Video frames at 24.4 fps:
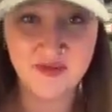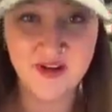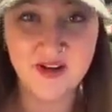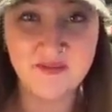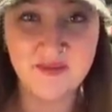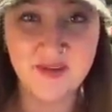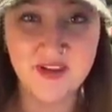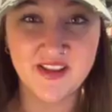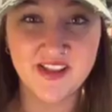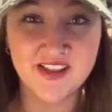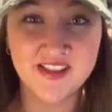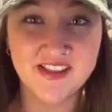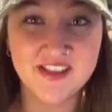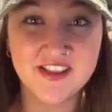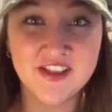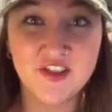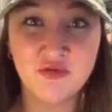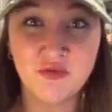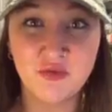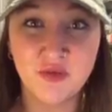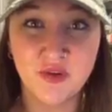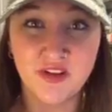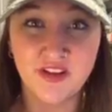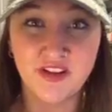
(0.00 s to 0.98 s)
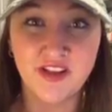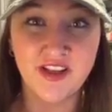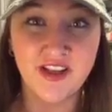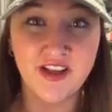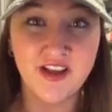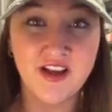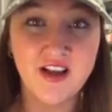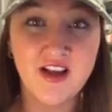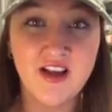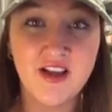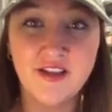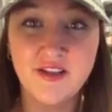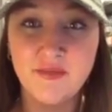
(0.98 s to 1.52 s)
But this is
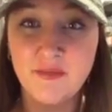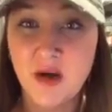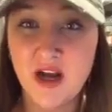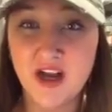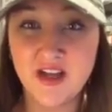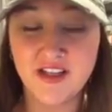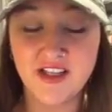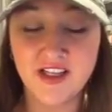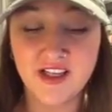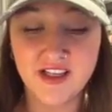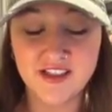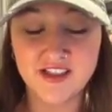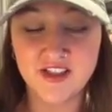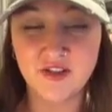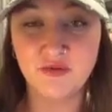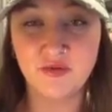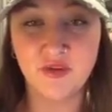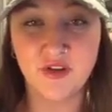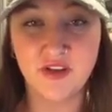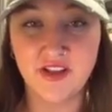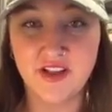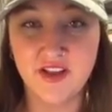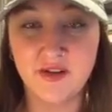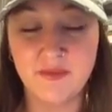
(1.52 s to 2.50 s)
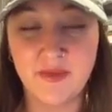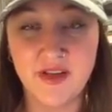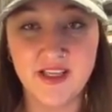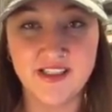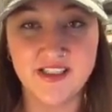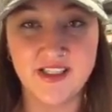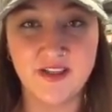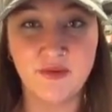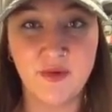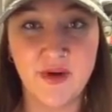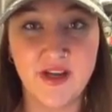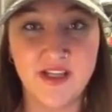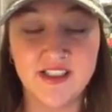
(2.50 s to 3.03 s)
bonding is a really
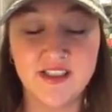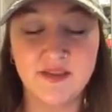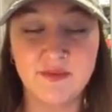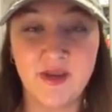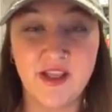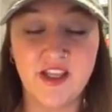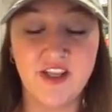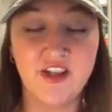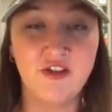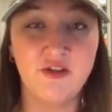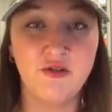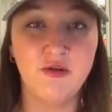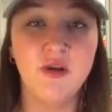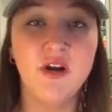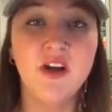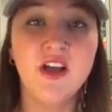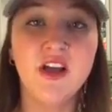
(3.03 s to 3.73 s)
amazing way to make you